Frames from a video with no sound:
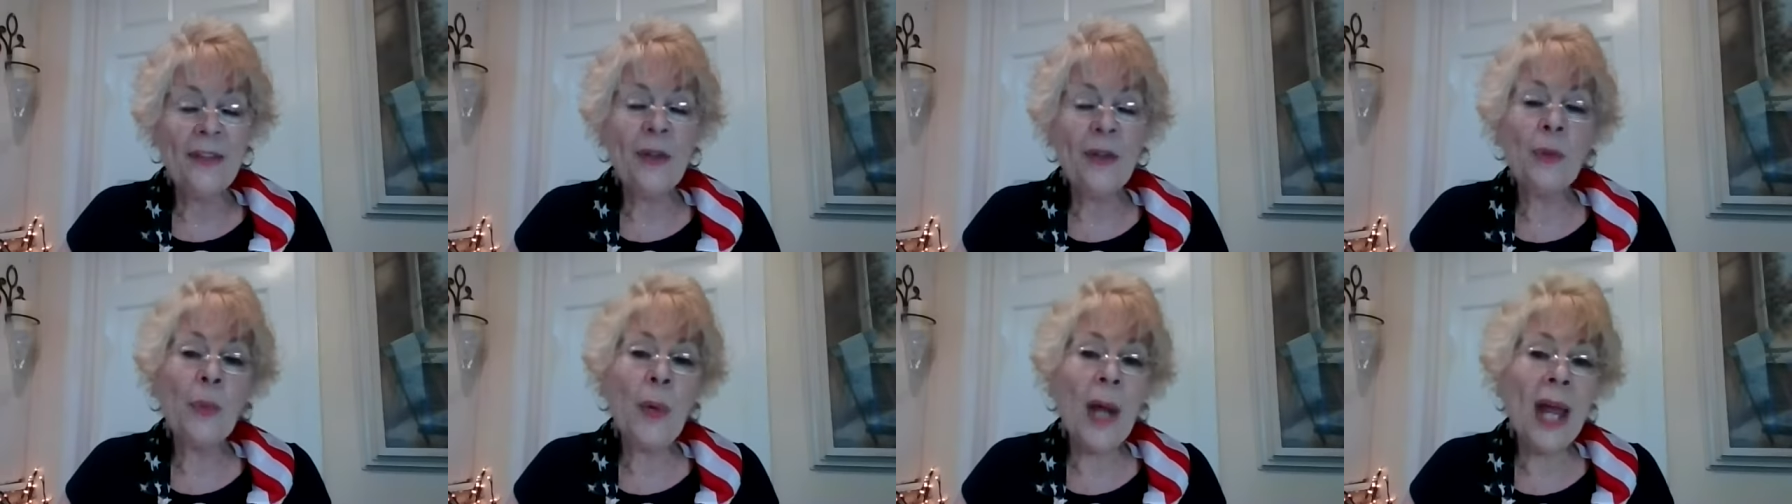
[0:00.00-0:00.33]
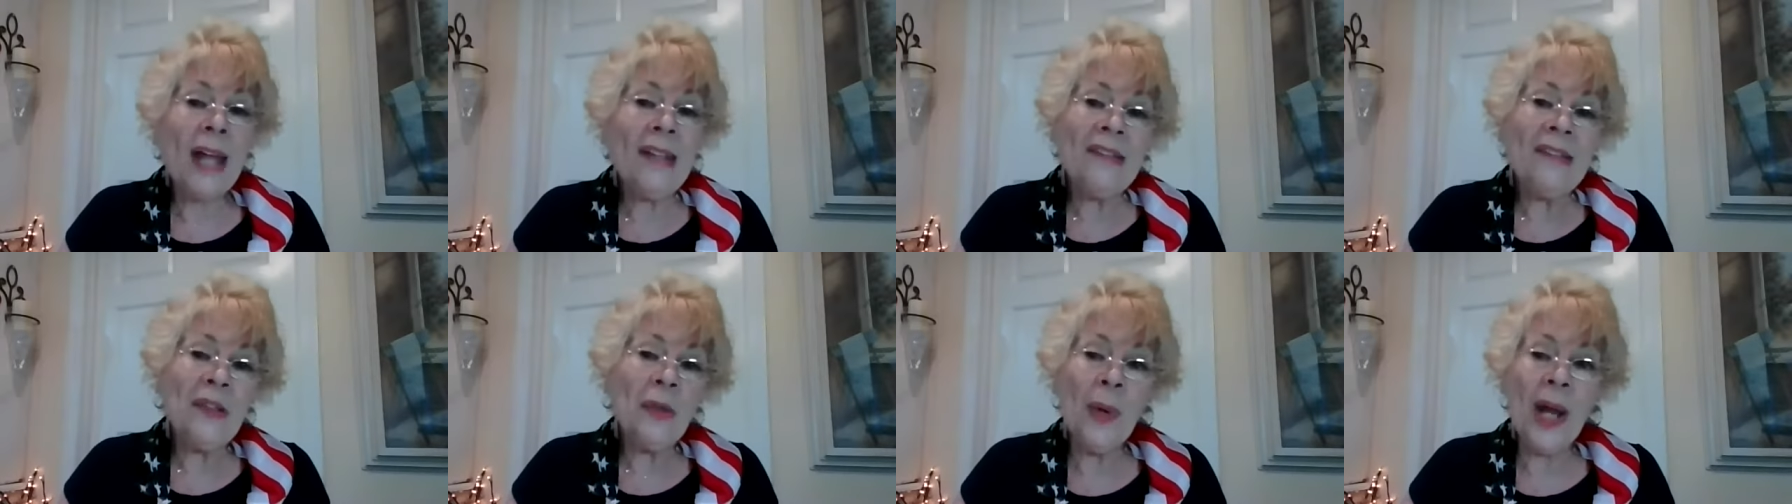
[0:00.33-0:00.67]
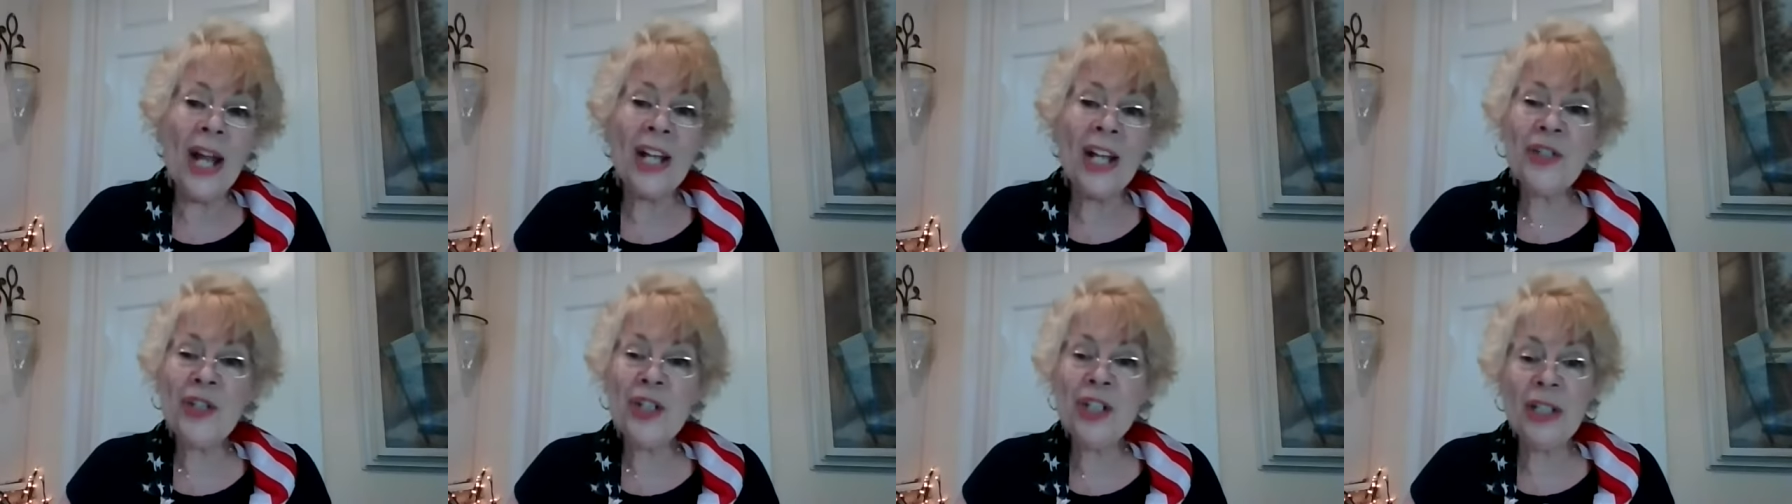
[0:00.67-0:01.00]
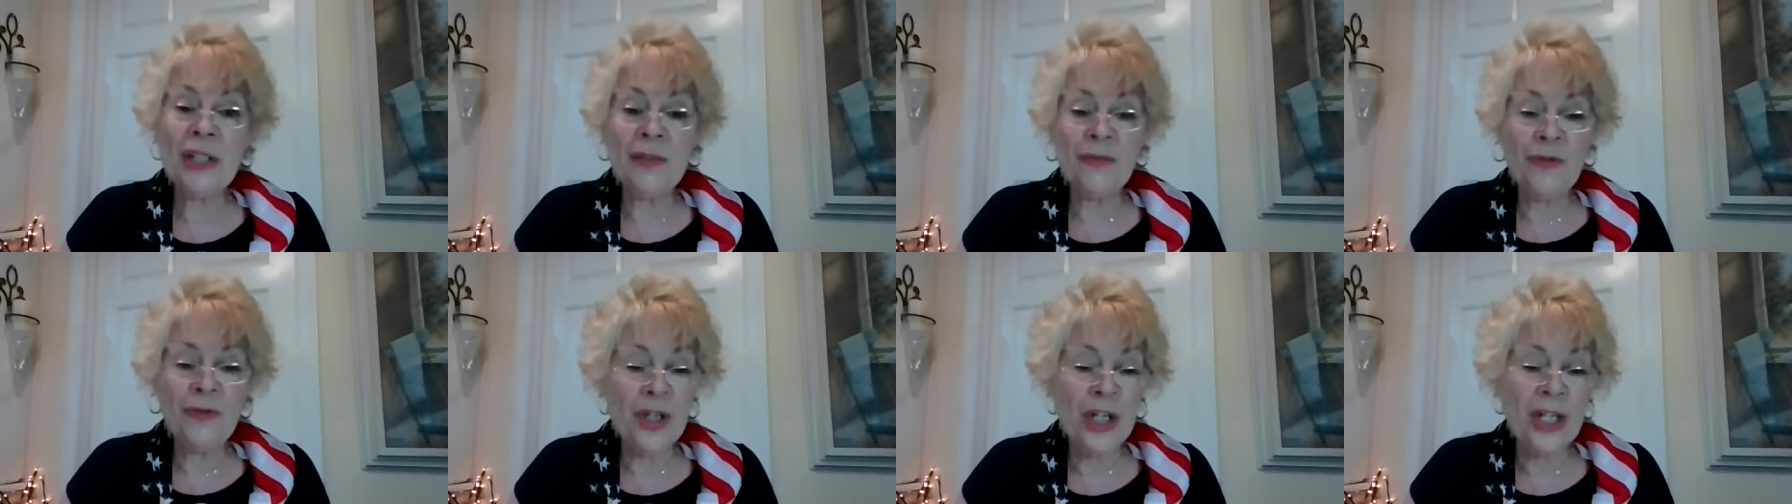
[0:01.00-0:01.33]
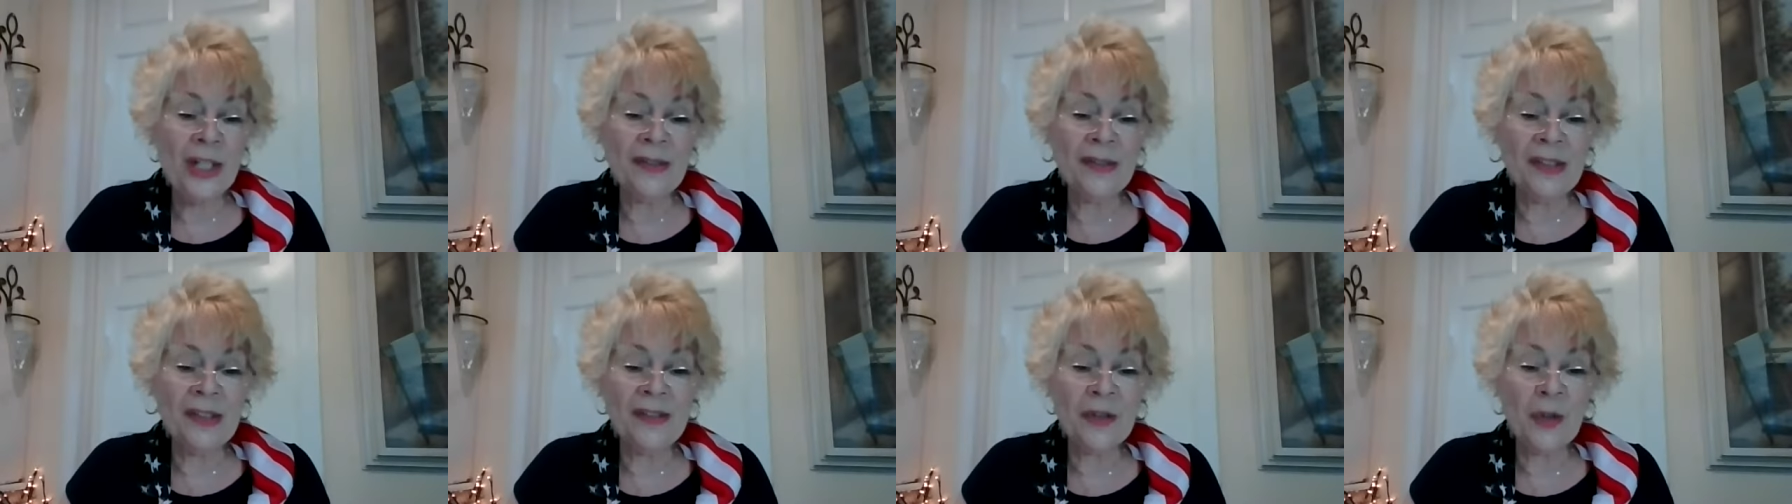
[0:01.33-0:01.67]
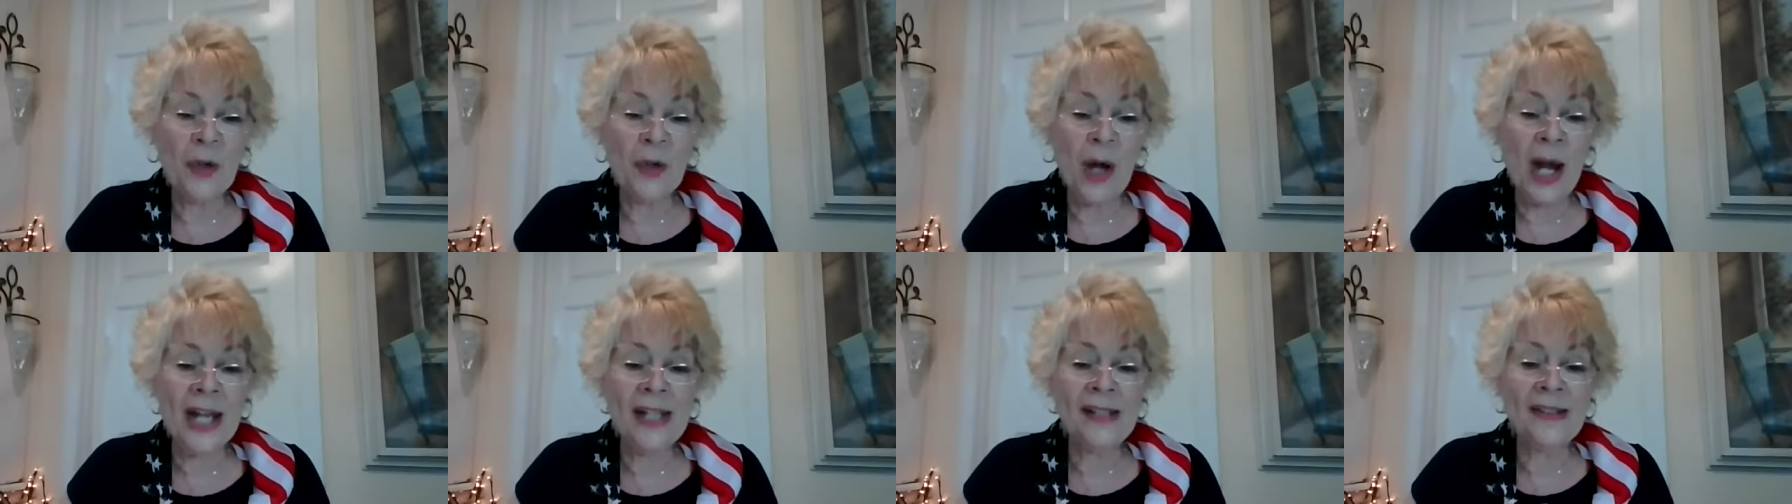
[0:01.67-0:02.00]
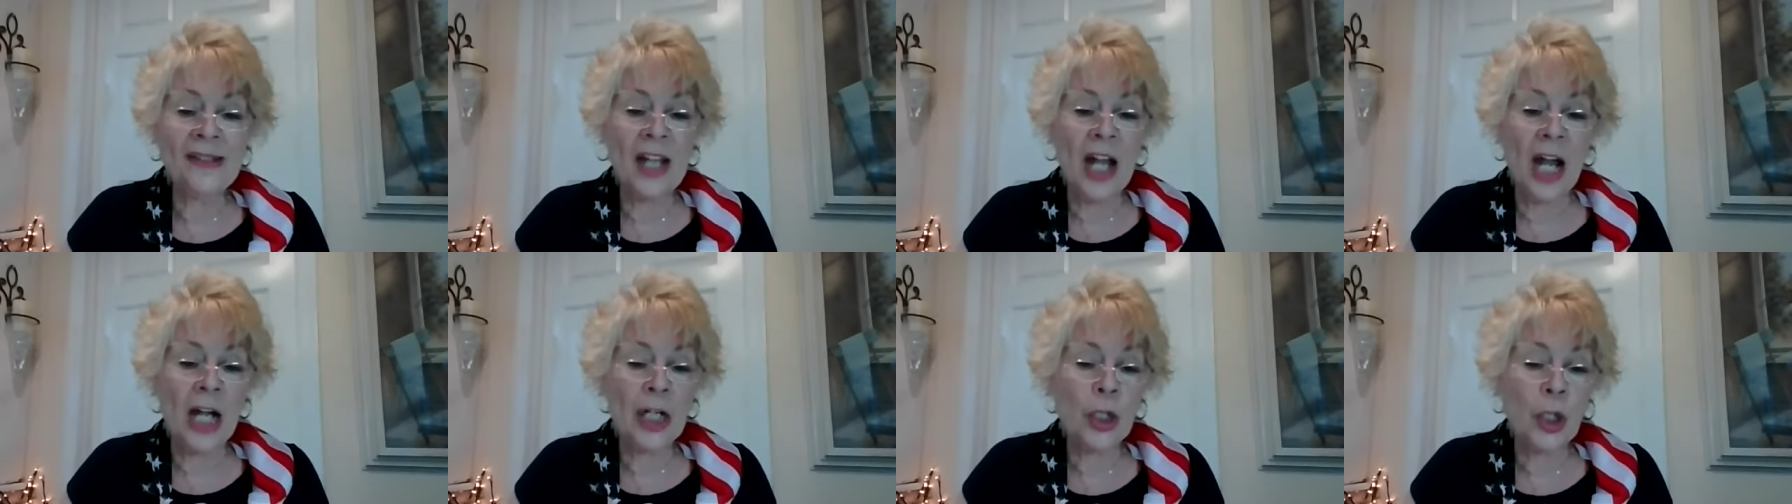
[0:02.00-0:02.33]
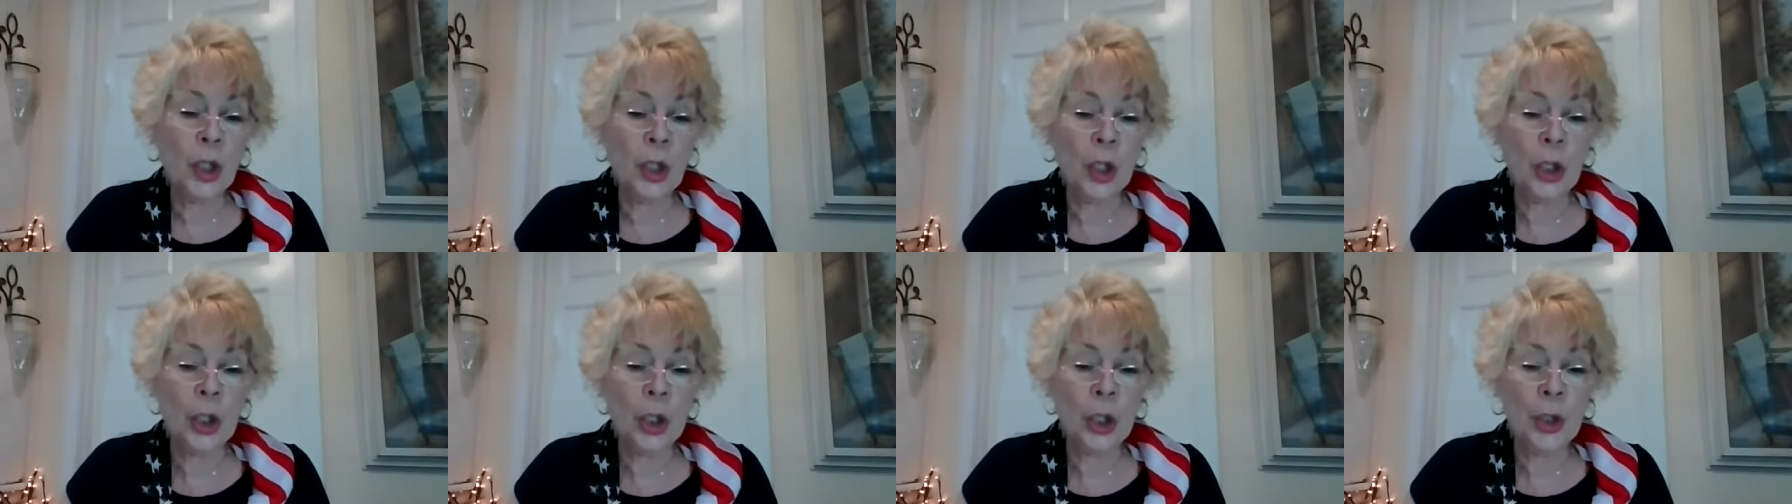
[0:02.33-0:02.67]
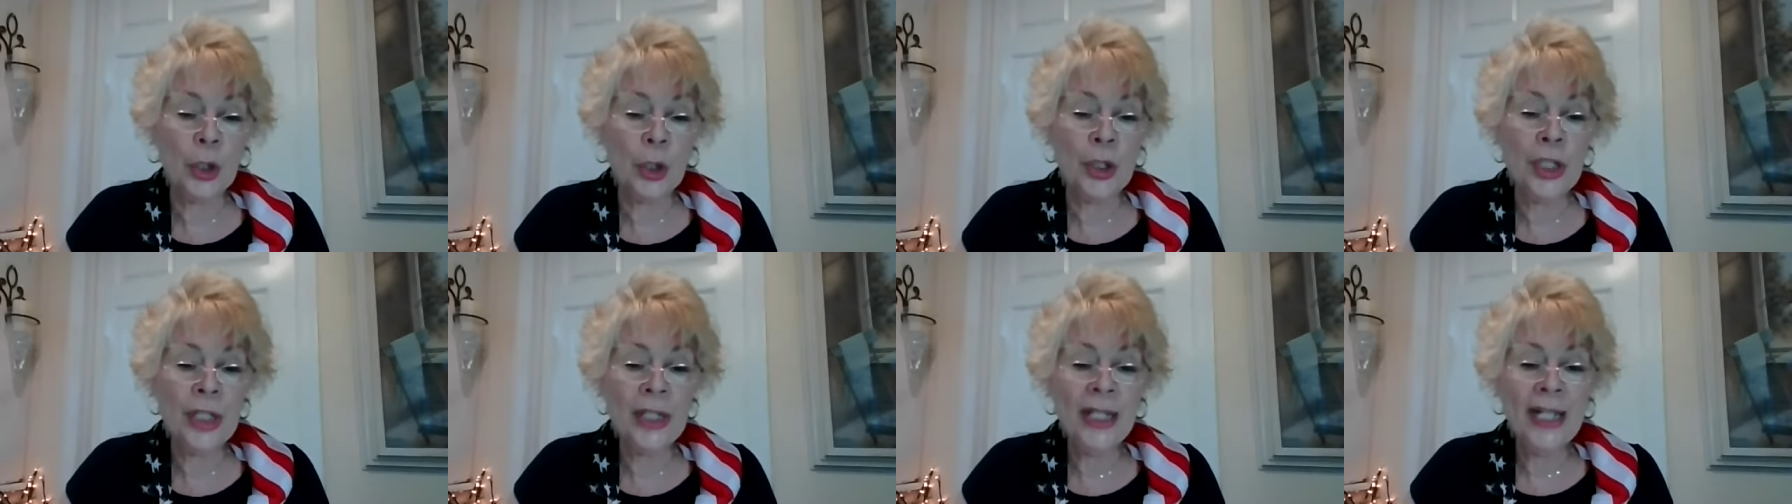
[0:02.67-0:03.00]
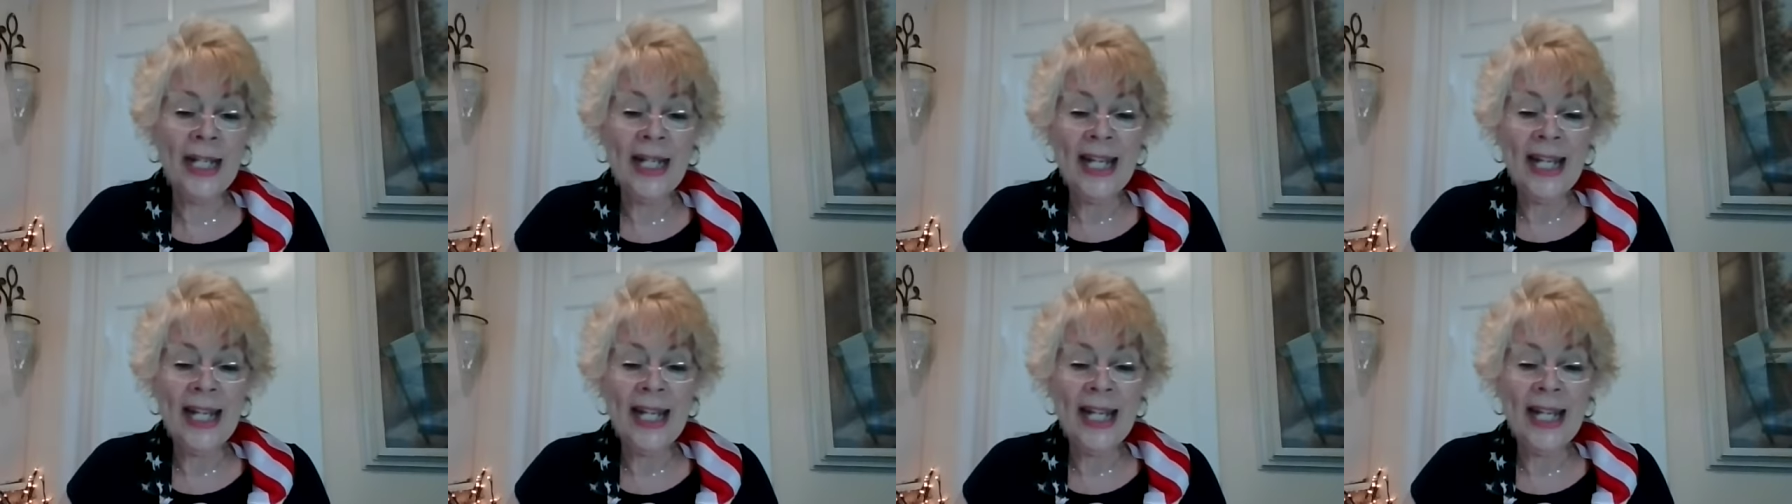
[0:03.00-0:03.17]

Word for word: The resurrection of Jesus Christ occurred